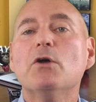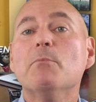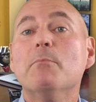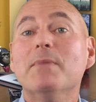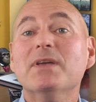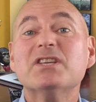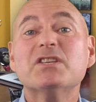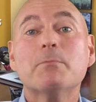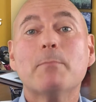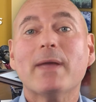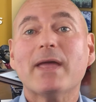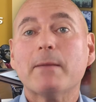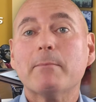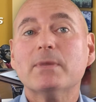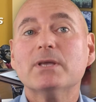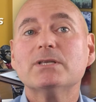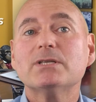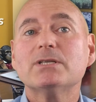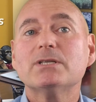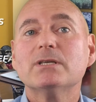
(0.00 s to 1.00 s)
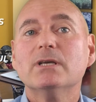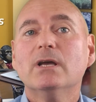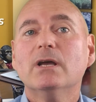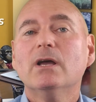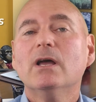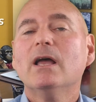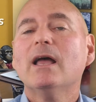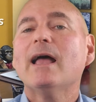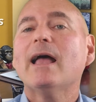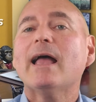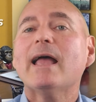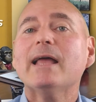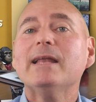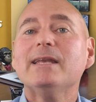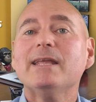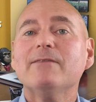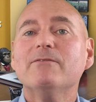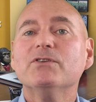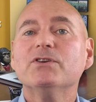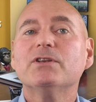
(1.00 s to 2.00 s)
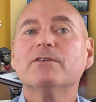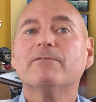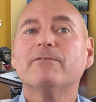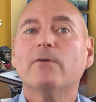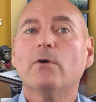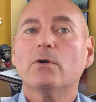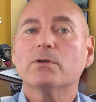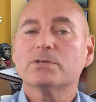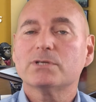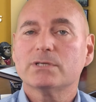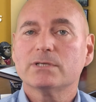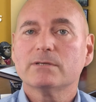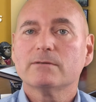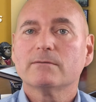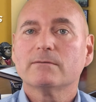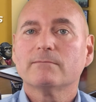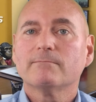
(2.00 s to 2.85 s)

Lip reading: missed payments, and even defaults.